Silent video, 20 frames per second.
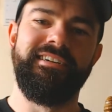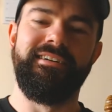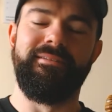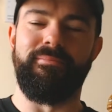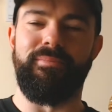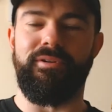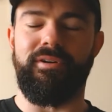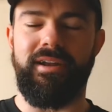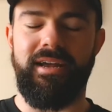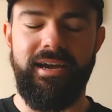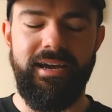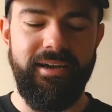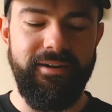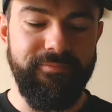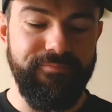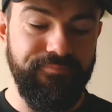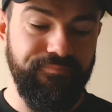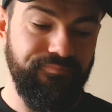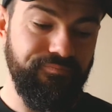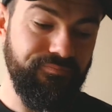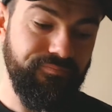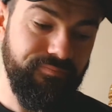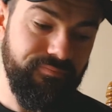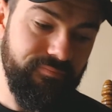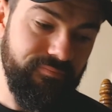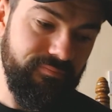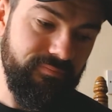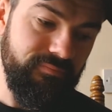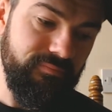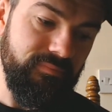But
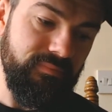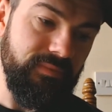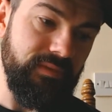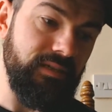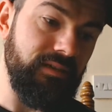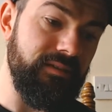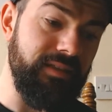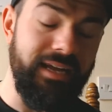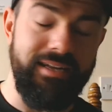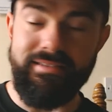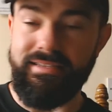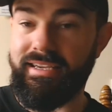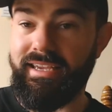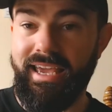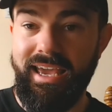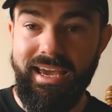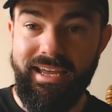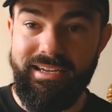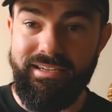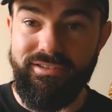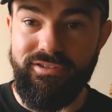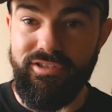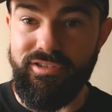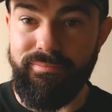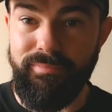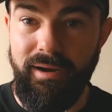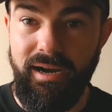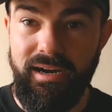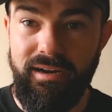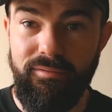that's, again, it's just
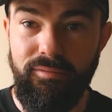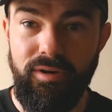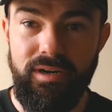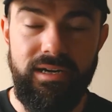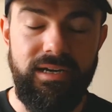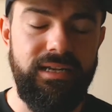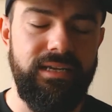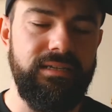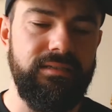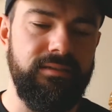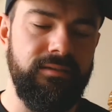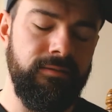part of what it is.